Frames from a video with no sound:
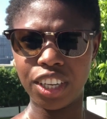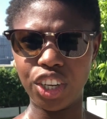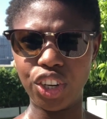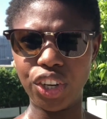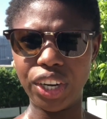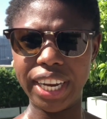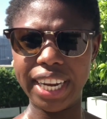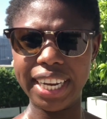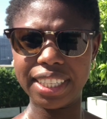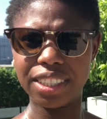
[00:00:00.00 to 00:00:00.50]

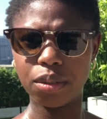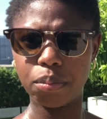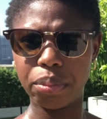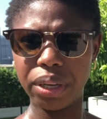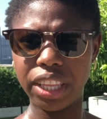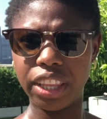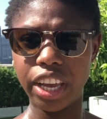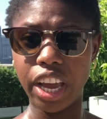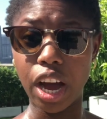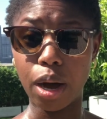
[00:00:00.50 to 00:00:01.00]
You need to
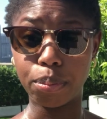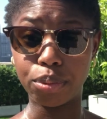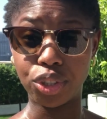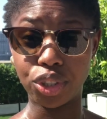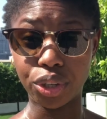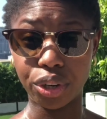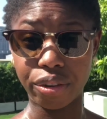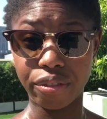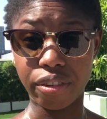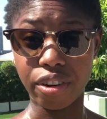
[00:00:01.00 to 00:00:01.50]
be the
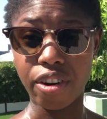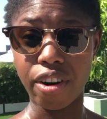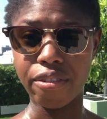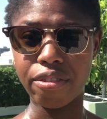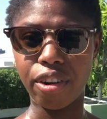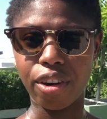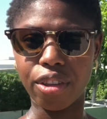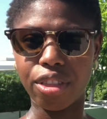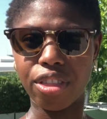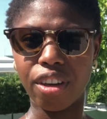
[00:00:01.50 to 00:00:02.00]
observer
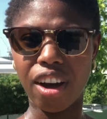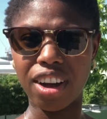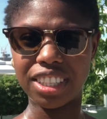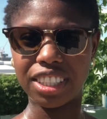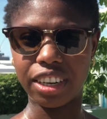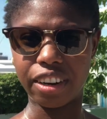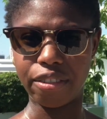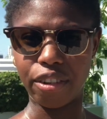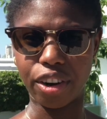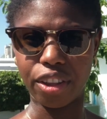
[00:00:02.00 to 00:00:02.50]
of your
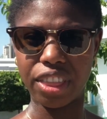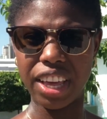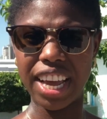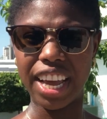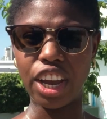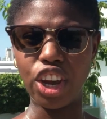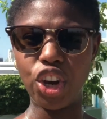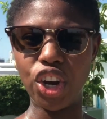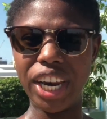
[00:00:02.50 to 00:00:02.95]
thoughts and of your thinking.